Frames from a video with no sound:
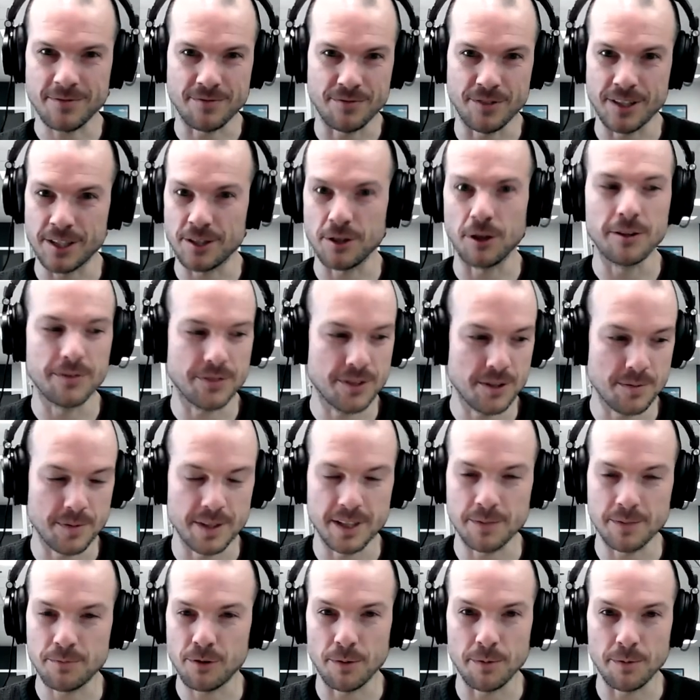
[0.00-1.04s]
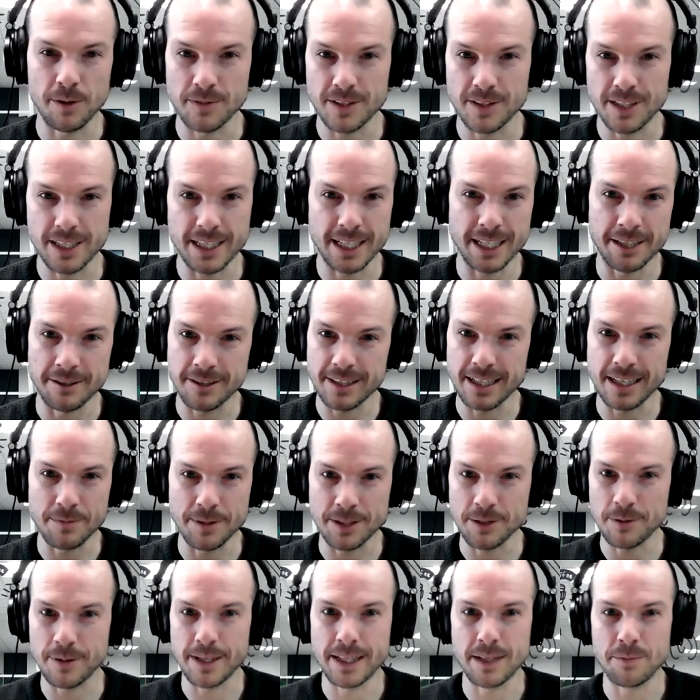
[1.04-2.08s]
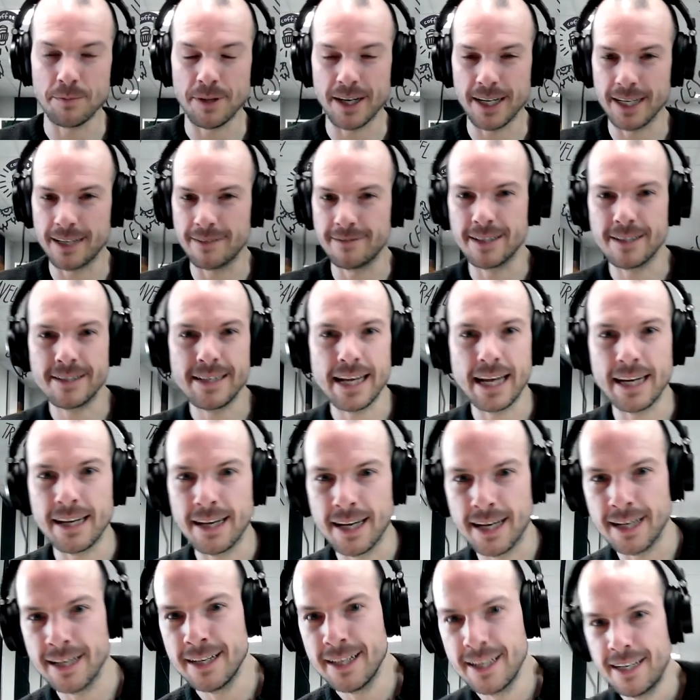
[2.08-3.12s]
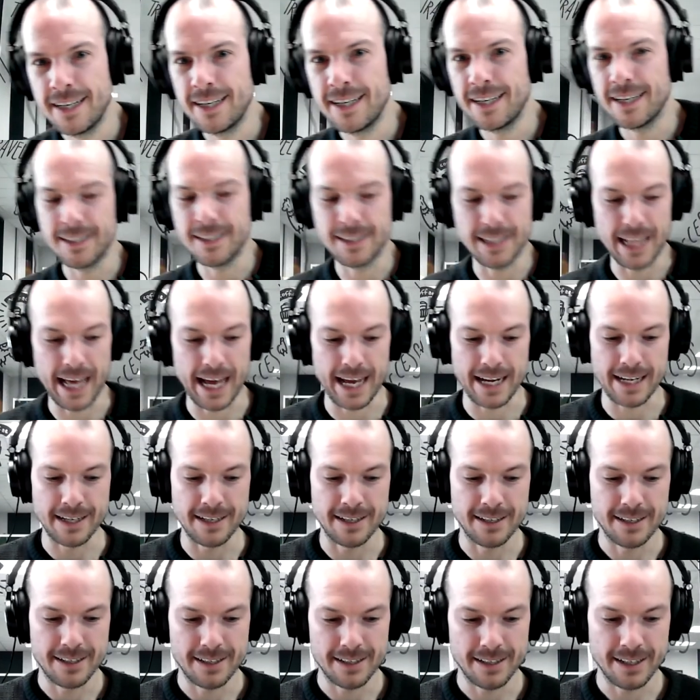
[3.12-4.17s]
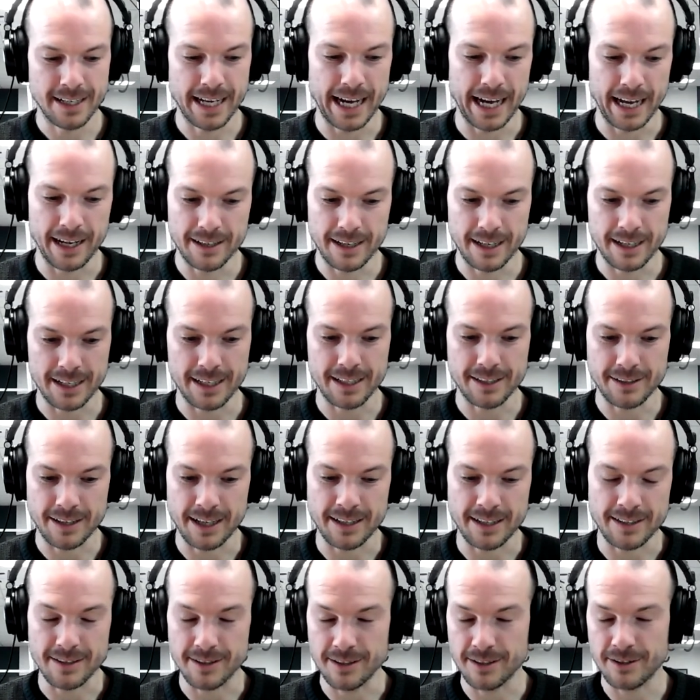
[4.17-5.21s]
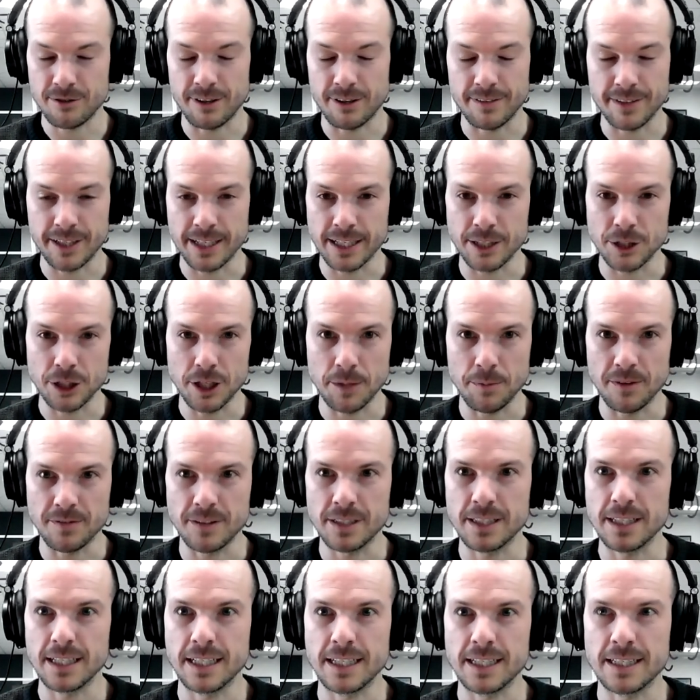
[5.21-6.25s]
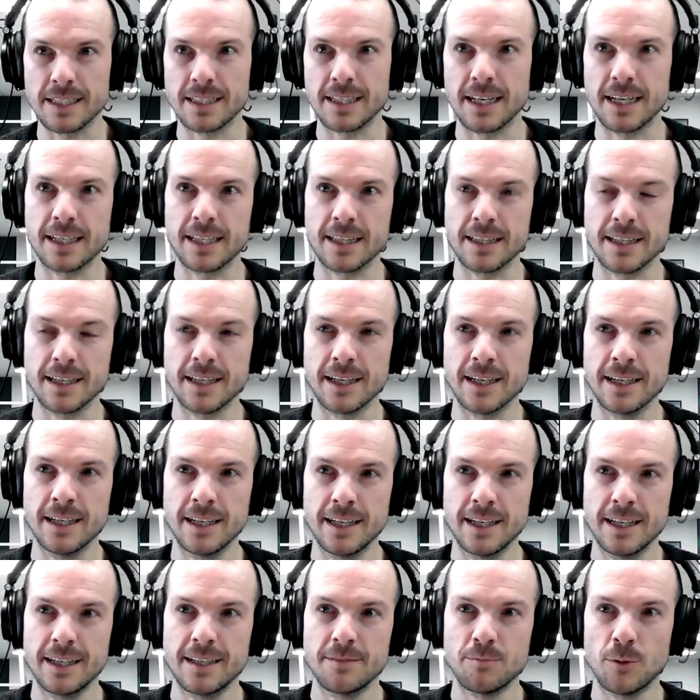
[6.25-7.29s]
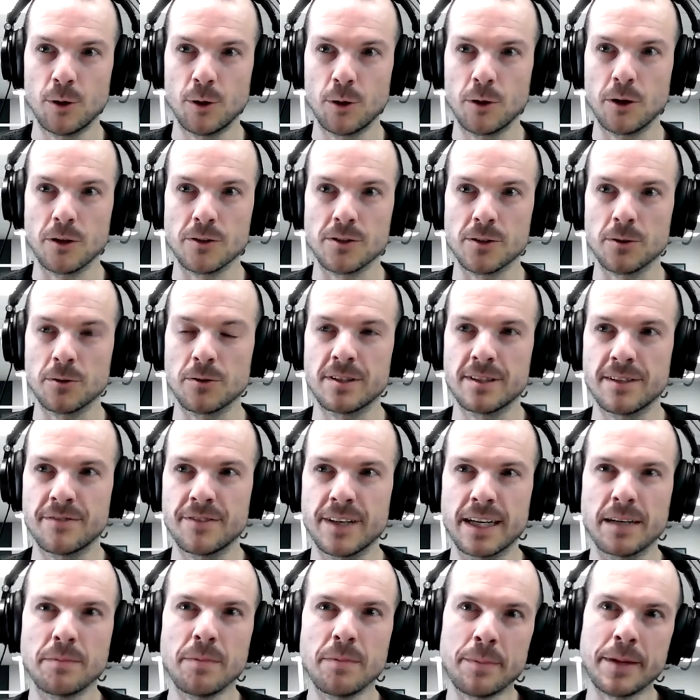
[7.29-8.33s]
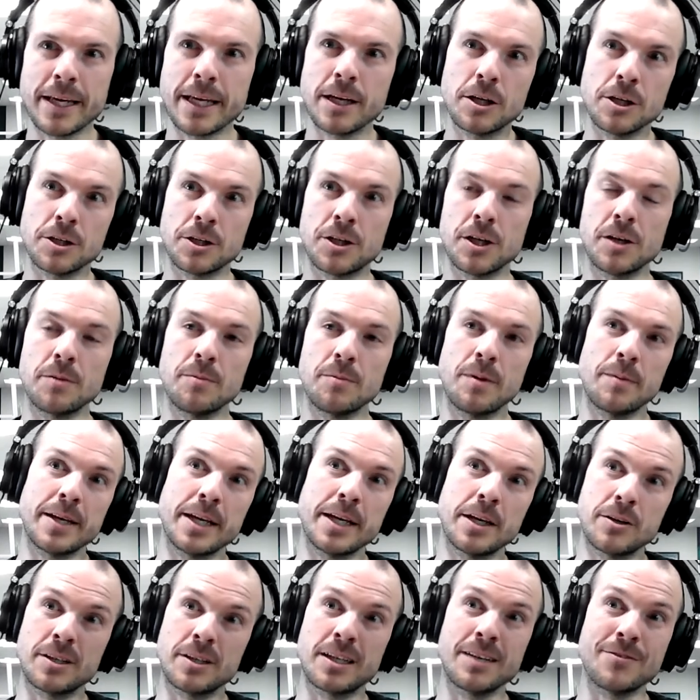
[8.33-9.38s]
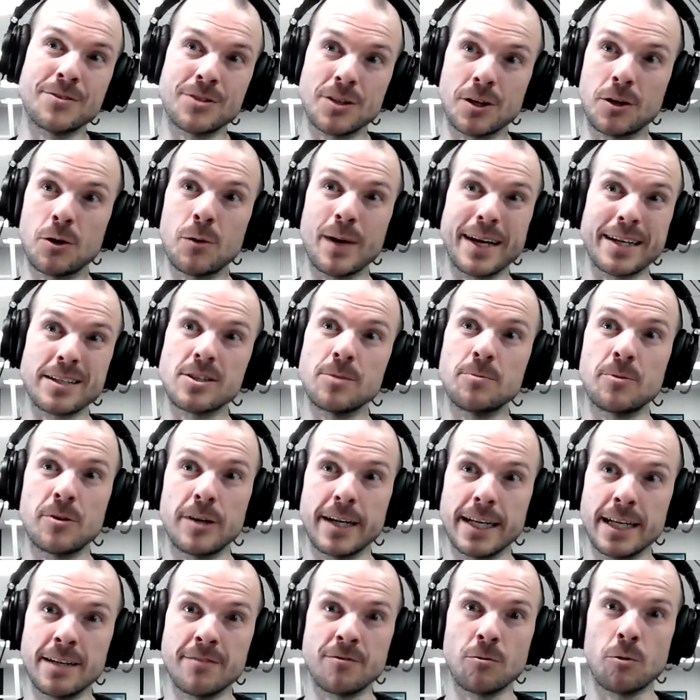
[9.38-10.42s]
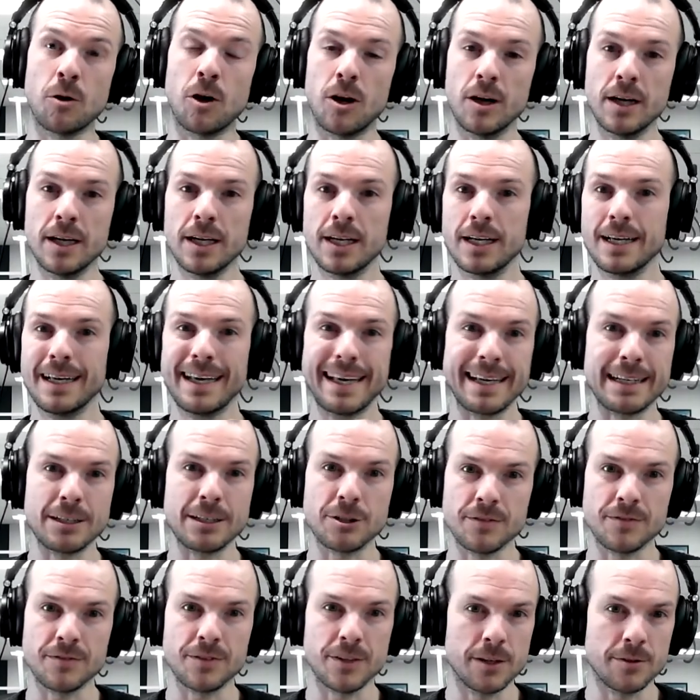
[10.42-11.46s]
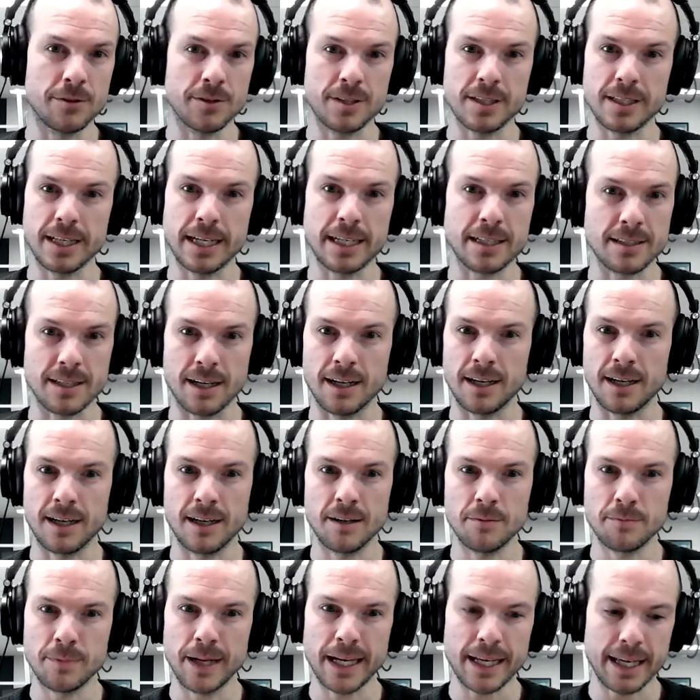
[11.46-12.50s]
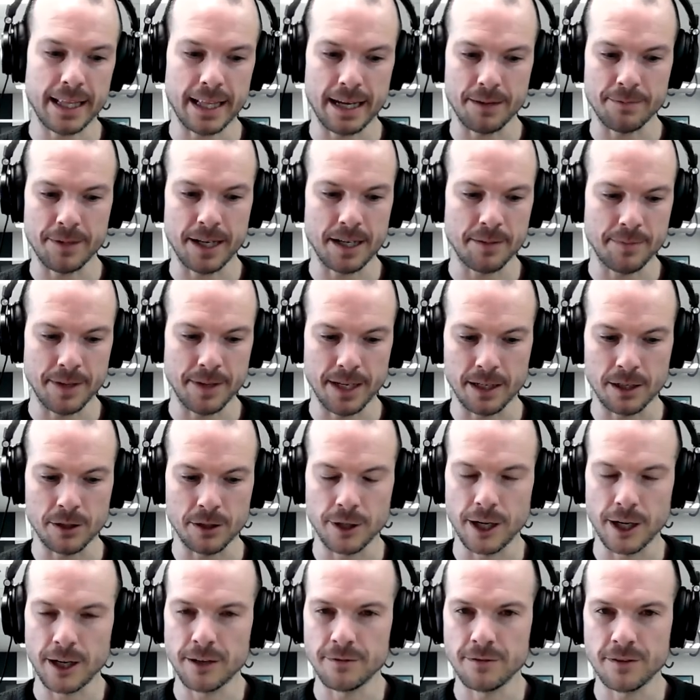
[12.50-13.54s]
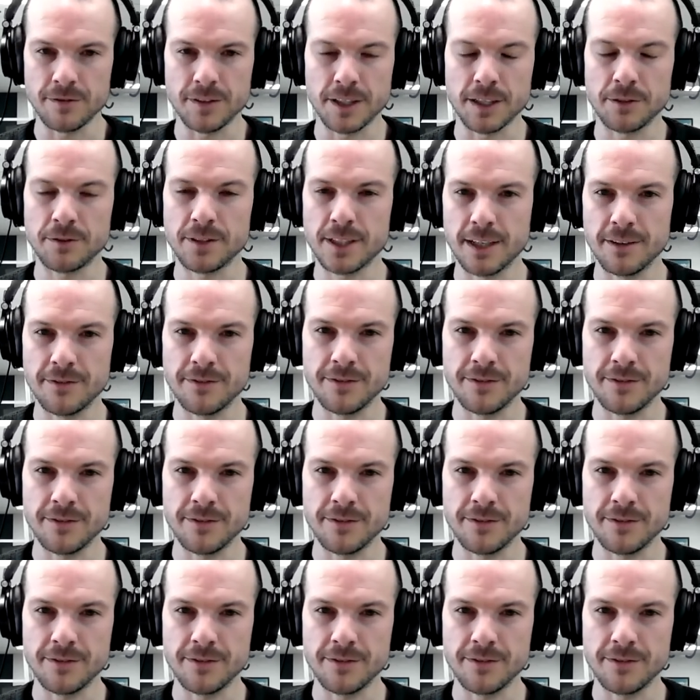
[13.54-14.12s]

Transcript: resolve some of the problems that you see between the buyer and the seller and then, yeah, I, as travel kinship obviously is like the more consultative thing. Maybe you could do, maybe you could give us a quick summary of what each of those things are. Becky, that might be a good overview to